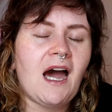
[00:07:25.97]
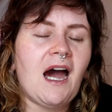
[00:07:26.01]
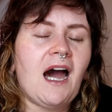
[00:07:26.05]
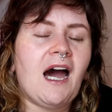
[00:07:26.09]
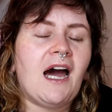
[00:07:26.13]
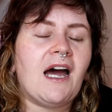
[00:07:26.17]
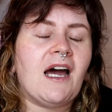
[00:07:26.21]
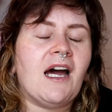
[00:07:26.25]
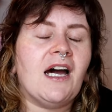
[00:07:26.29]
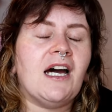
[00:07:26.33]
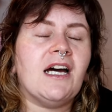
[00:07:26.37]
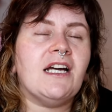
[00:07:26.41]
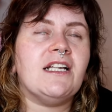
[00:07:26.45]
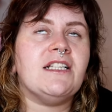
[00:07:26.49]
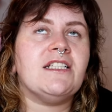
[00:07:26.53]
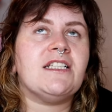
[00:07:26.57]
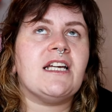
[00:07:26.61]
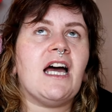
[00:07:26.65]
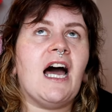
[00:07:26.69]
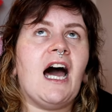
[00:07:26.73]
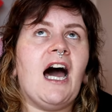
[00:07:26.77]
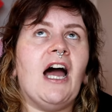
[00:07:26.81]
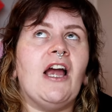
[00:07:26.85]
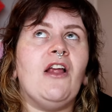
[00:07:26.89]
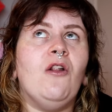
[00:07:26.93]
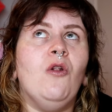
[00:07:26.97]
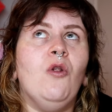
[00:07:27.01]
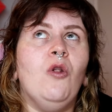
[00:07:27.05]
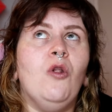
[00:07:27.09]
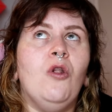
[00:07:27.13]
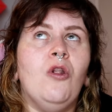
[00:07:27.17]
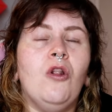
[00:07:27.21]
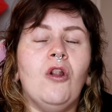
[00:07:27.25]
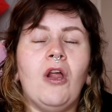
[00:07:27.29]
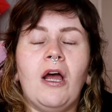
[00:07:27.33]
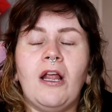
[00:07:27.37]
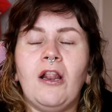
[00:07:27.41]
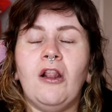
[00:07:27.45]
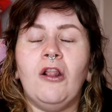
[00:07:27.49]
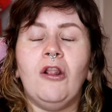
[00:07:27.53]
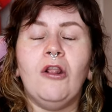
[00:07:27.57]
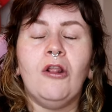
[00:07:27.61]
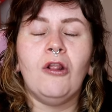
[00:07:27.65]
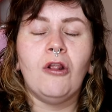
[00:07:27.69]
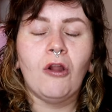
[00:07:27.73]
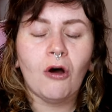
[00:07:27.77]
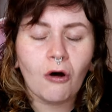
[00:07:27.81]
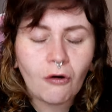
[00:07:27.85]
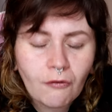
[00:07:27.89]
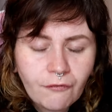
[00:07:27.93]
and I
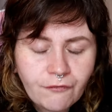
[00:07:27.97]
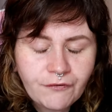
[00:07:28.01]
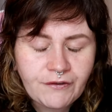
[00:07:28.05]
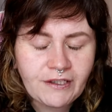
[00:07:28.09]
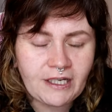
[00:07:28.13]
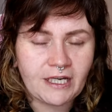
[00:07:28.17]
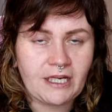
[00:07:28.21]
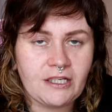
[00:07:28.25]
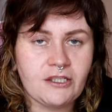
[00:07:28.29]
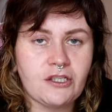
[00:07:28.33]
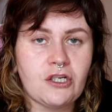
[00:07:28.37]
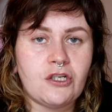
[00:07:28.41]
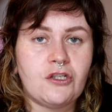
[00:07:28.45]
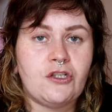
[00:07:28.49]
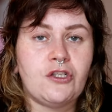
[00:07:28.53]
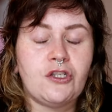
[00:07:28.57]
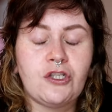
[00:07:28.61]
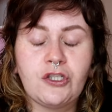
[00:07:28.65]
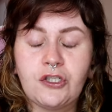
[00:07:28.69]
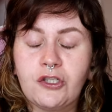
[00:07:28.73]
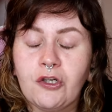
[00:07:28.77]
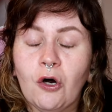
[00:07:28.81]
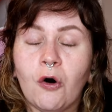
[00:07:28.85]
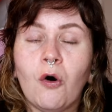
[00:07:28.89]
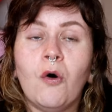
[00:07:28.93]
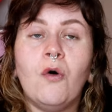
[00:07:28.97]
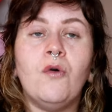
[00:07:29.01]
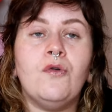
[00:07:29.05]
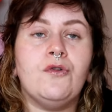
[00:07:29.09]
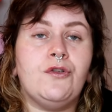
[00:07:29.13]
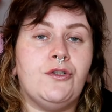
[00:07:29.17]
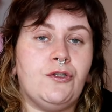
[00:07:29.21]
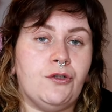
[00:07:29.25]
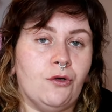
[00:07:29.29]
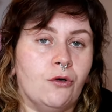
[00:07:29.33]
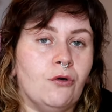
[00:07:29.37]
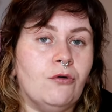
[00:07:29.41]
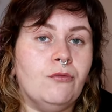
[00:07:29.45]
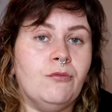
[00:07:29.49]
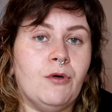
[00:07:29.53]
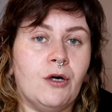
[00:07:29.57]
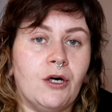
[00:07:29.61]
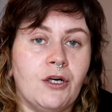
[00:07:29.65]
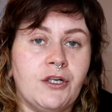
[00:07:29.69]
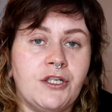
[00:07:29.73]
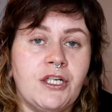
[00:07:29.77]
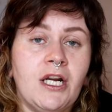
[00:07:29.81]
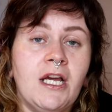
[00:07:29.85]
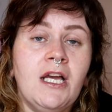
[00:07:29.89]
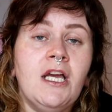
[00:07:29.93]
loved it so, so
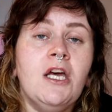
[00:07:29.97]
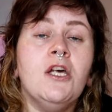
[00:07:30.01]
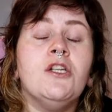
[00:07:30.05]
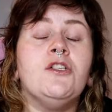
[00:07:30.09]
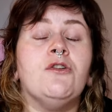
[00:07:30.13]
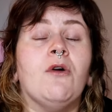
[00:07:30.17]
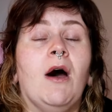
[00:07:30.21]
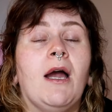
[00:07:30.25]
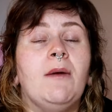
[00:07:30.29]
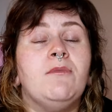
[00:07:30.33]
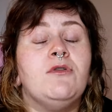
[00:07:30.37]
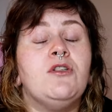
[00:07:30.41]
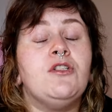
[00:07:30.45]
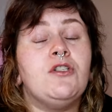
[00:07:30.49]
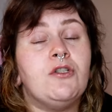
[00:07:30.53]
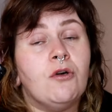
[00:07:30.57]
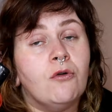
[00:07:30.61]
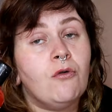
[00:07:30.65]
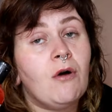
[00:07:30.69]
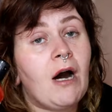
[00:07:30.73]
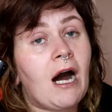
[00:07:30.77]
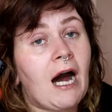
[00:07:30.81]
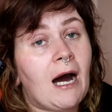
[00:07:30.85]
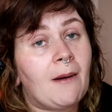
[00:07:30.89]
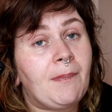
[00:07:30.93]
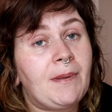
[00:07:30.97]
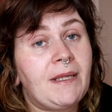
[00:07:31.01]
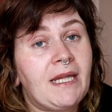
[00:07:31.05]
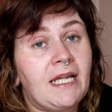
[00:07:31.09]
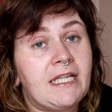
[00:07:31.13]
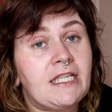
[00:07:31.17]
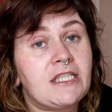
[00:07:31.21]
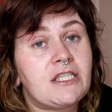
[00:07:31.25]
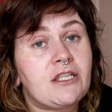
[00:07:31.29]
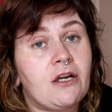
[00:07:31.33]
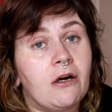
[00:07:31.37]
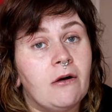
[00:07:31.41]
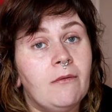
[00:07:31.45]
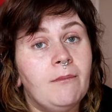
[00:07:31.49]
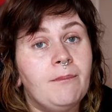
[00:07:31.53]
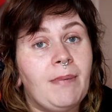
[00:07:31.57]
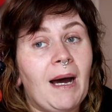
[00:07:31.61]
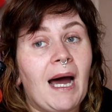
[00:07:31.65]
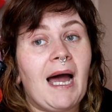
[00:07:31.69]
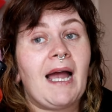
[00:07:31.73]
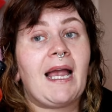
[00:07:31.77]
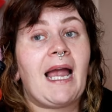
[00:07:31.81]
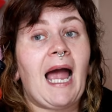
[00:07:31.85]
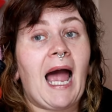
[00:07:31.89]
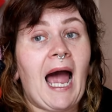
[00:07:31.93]
much. So I'm so happy that it's come
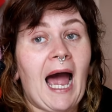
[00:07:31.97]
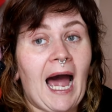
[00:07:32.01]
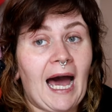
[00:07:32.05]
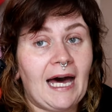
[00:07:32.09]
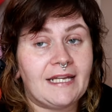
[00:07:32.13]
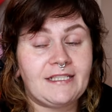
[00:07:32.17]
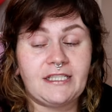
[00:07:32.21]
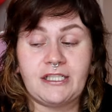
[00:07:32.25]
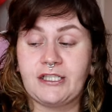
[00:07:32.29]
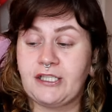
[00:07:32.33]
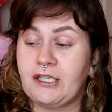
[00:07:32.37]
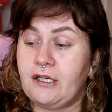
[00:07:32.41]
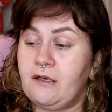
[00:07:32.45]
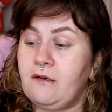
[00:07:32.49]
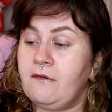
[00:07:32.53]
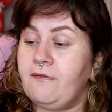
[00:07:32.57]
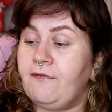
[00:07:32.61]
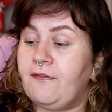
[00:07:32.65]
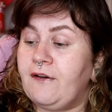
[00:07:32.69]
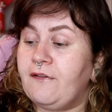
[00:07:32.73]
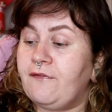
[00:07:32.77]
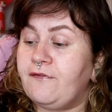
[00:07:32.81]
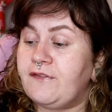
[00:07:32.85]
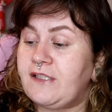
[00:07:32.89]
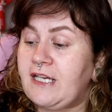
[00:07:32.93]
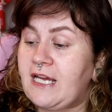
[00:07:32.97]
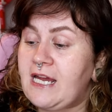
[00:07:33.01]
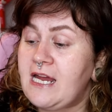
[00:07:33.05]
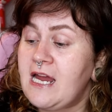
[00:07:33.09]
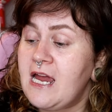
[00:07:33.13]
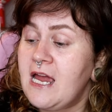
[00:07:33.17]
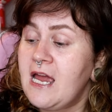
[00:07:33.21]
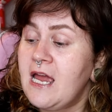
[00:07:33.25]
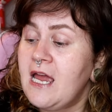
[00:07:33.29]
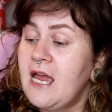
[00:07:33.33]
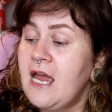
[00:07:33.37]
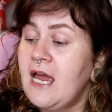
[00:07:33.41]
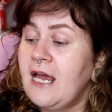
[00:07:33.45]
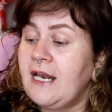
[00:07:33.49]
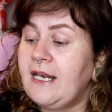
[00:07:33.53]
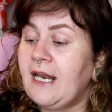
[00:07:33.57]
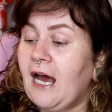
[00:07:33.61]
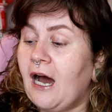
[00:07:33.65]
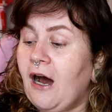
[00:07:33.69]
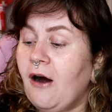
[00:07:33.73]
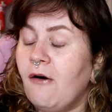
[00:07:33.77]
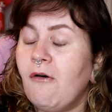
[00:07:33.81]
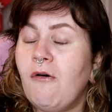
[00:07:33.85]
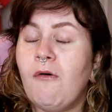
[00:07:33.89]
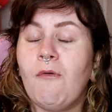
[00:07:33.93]
back as a 250.
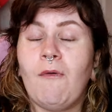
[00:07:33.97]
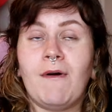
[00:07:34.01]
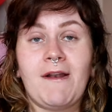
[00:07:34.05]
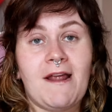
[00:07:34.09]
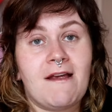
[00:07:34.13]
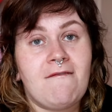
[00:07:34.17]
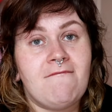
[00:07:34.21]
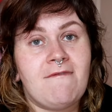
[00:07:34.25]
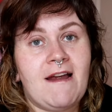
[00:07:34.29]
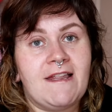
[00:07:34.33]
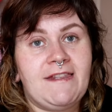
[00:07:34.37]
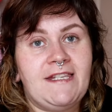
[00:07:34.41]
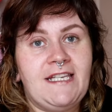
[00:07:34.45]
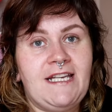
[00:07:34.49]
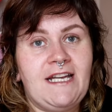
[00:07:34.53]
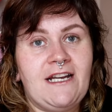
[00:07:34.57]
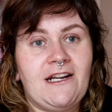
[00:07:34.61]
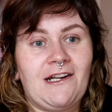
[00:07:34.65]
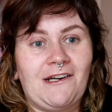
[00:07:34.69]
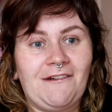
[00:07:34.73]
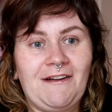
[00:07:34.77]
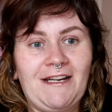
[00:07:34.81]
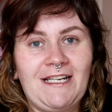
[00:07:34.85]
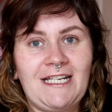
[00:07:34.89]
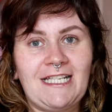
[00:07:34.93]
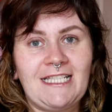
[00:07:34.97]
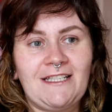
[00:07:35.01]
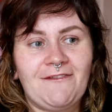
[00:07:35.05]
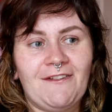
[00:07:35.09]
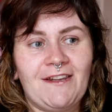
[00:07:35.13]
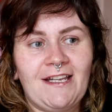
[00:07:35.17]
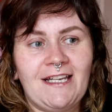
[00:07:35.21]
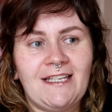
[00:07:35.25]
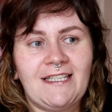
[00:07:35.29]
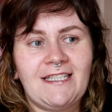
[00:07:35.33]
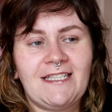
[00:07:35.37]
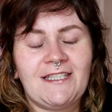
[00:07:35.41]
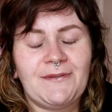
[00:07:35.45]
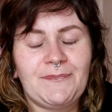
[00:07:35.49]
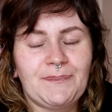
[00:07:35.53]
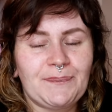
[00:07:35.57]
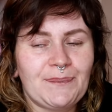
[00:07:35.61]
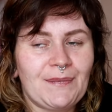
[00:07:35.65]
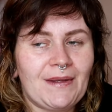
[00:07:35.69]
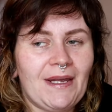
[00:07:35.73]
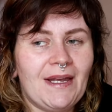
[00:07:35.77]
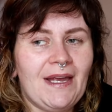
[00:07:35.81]
Now, when I read the ingredients for this,